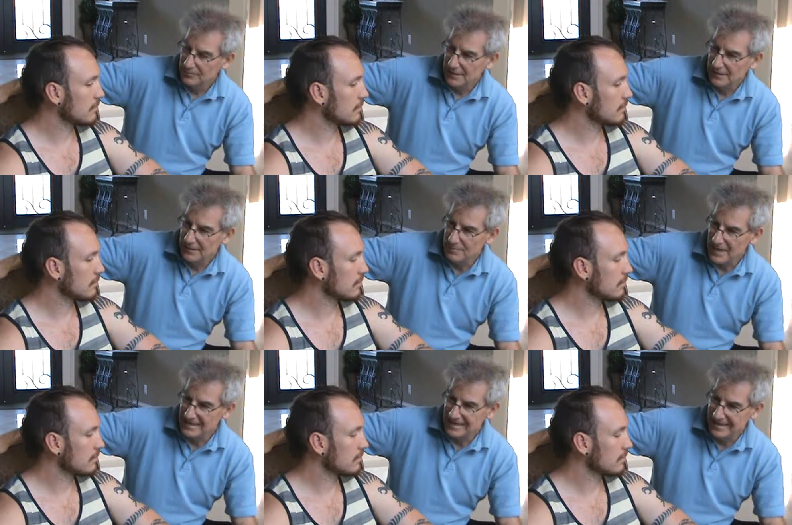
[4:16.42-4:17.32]
Speaker 1: uh,
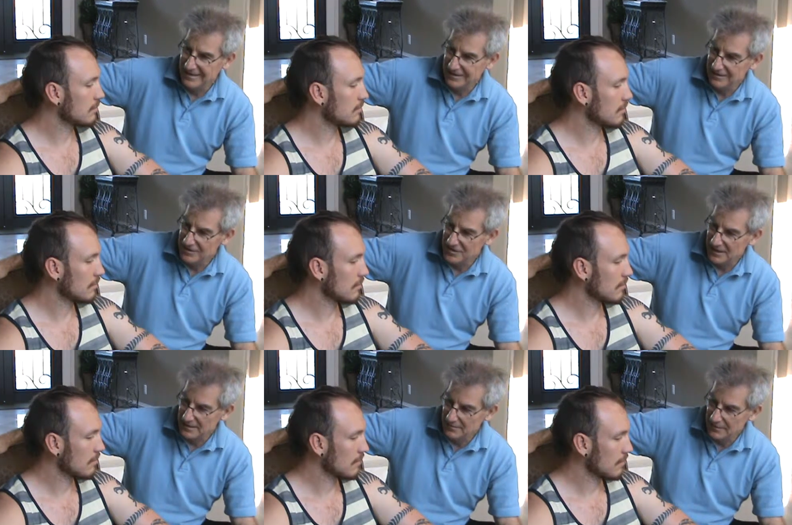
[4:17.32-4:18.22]
maintaining the
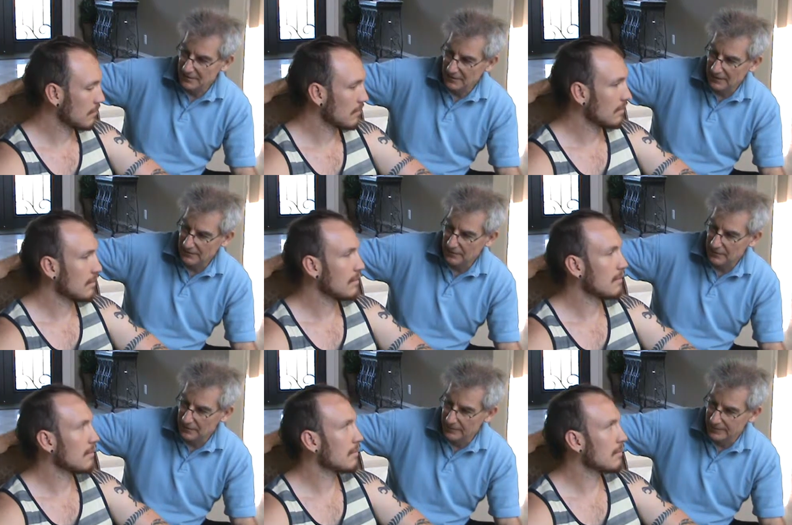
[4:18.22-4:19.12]
same
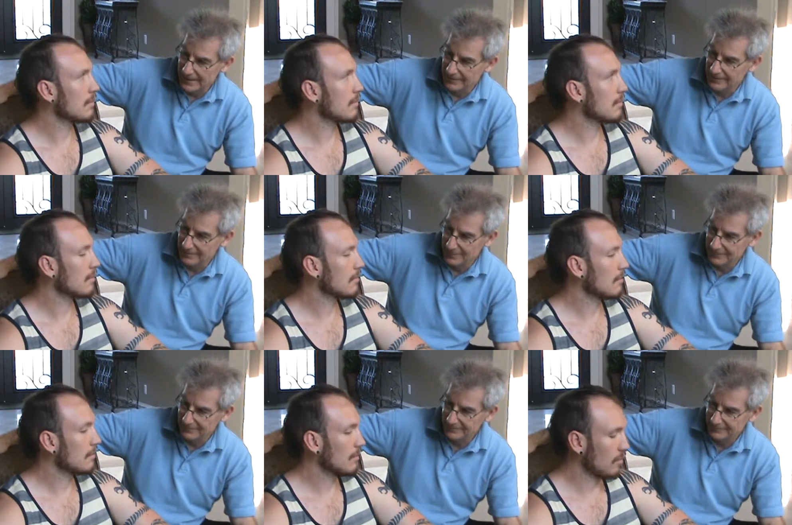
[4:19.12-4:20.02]
level of academic.
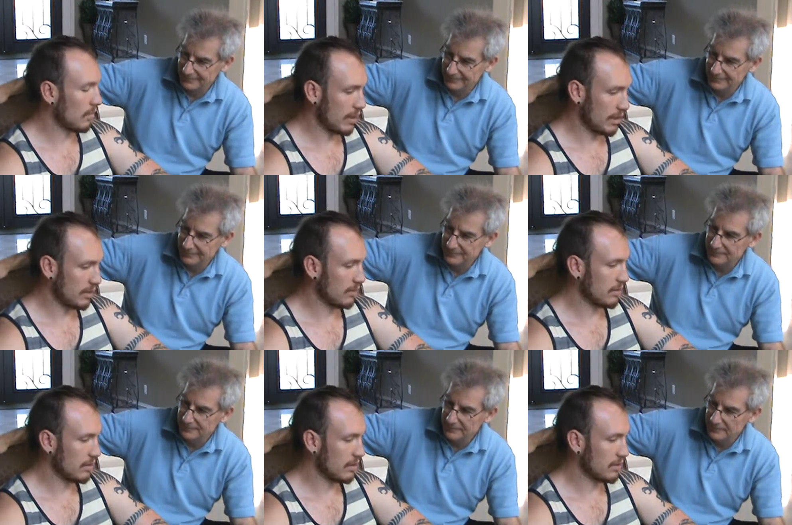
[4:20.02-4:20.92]
Speaker 2: Right, I
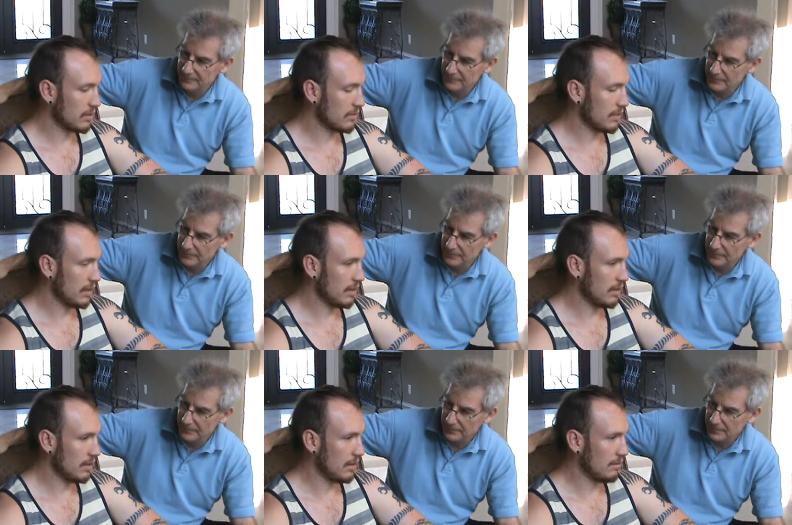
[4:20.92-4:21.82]
couldn't concentrate.
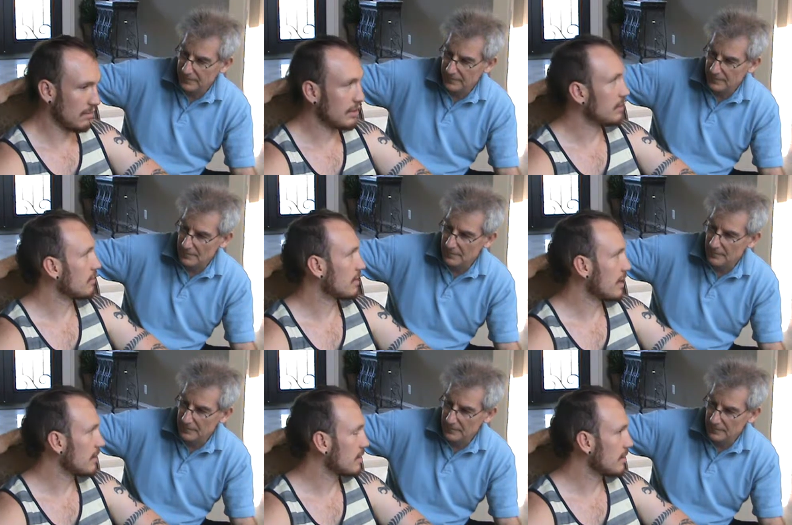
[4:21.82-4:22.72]
Um, generally
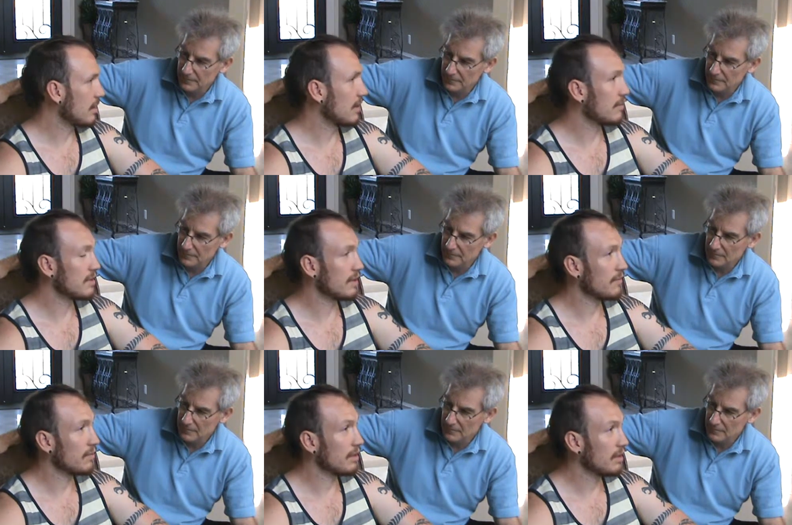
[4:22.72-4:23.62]
have to study, I would say,
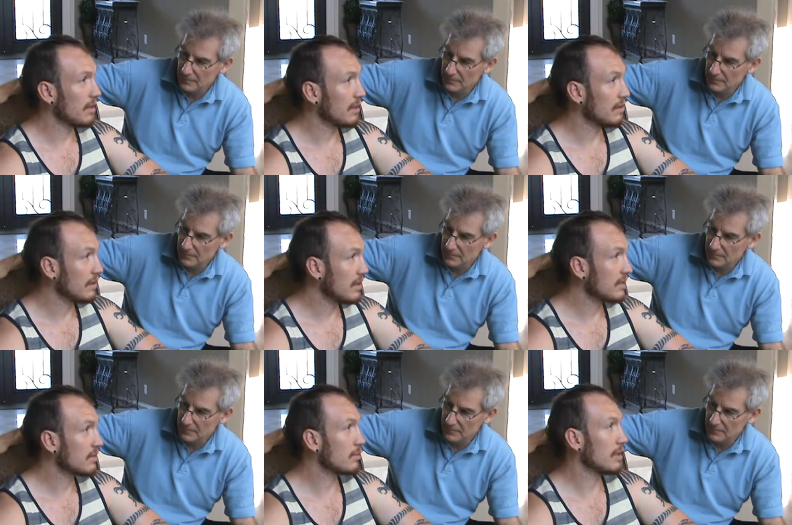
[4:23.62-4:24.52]
for at
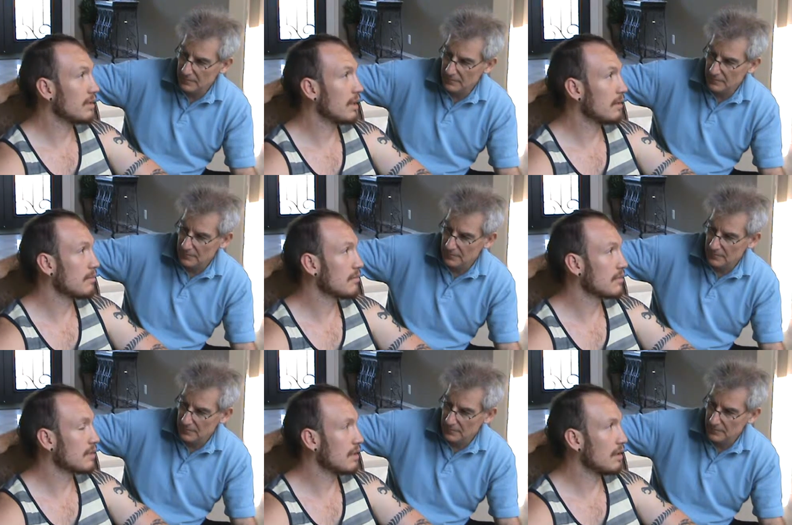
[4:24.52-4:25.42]
least three
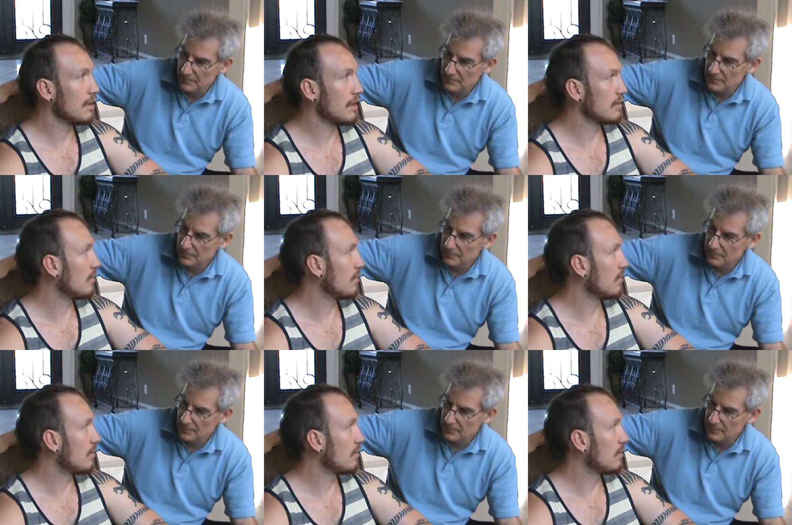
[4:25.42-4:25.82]
times as